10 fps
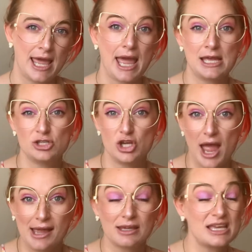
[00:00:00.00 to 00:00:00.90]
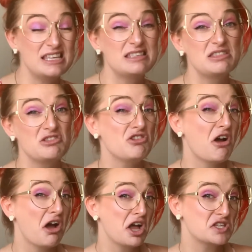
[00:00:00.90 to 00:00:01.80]
and Jack is
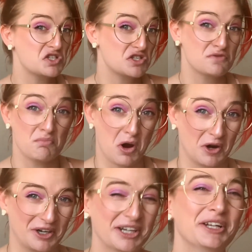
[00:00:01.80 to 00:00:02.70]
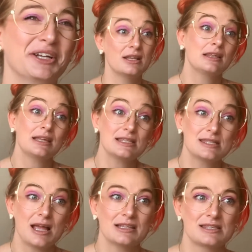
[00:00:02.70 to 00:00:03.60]
not smart. and that's
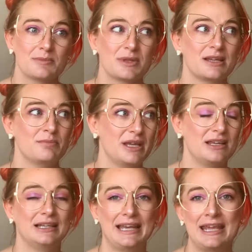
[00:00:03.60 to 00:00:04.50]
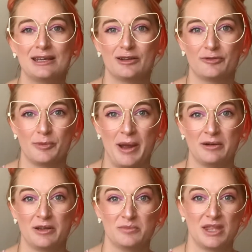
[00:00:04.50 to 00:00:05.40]
not something being negative
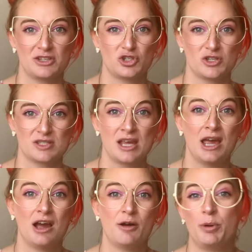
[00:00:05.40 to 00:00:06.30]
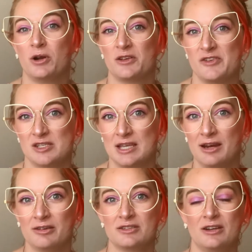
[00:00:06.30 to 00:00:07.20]
about him, that's just a part of his
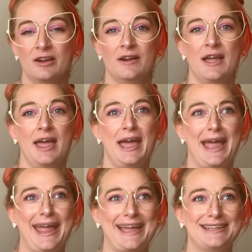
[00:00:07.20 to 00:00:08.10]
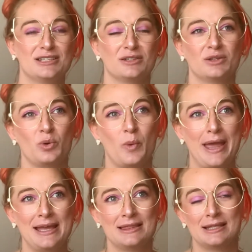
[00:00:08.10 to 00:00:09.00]
character. And the
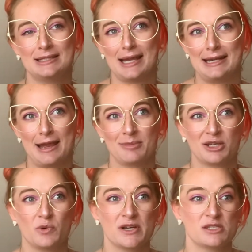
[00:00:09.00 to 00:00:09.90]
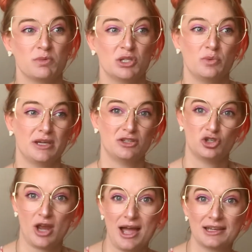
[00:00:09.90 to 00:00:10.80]
way the dynamic was between
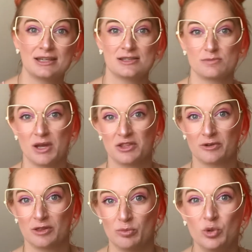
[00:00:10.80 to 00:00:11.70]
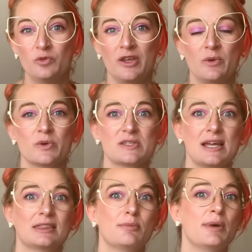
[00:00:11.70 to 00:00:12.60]
Jack and his mother in the movie was
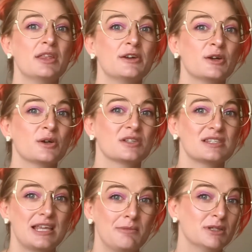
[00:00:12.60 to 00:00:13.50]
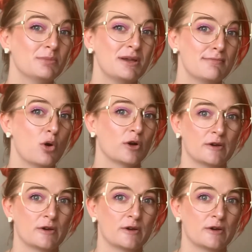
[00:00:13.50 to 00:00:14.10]
that the mother seemed a bit more